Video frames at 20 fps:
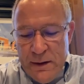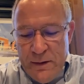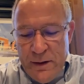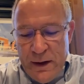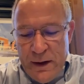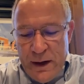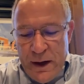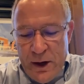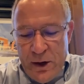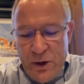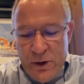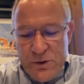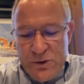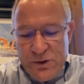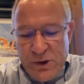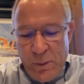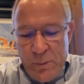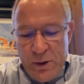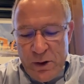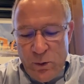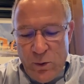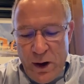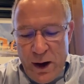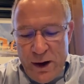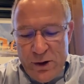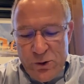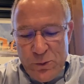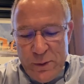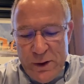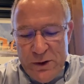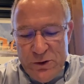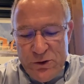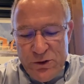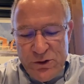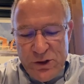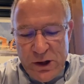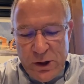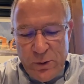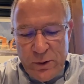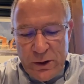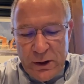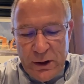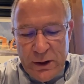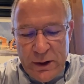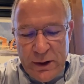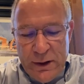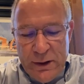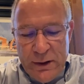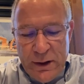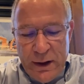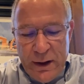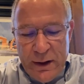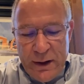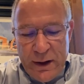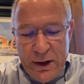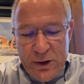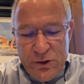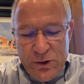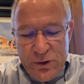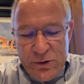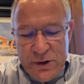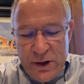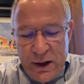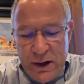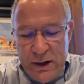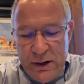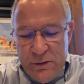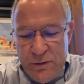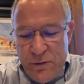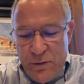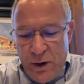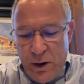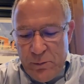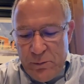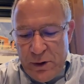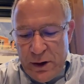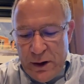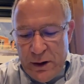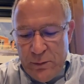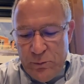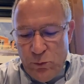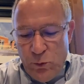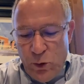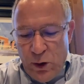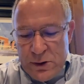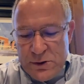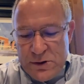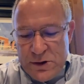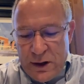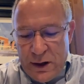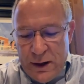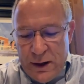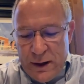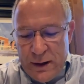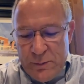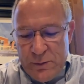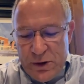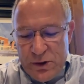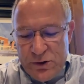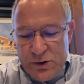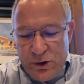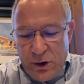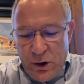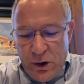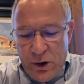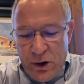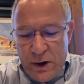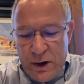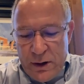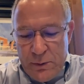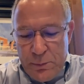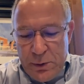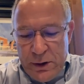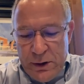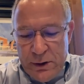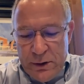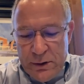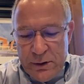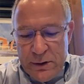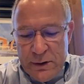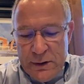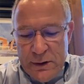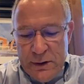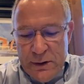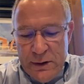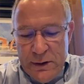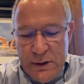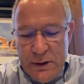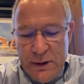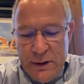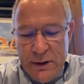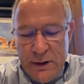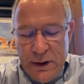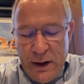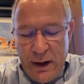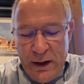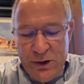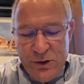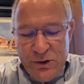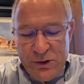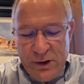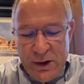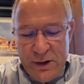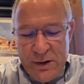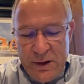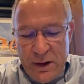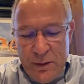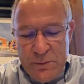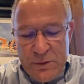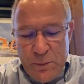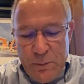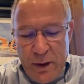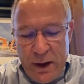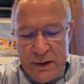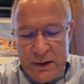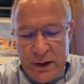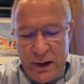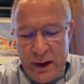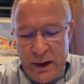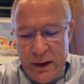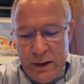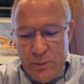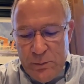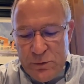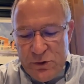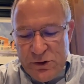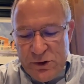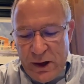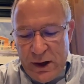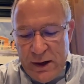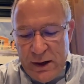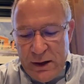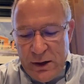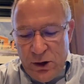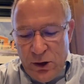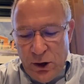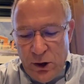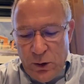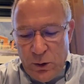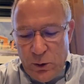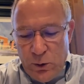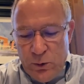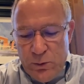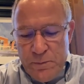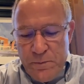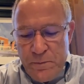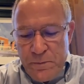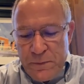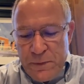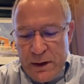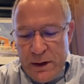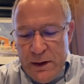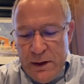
Then Herod summoned the wise men secretly and ascertained from them what time the star had appeared. And he sent them to Bethlehem, saying, Go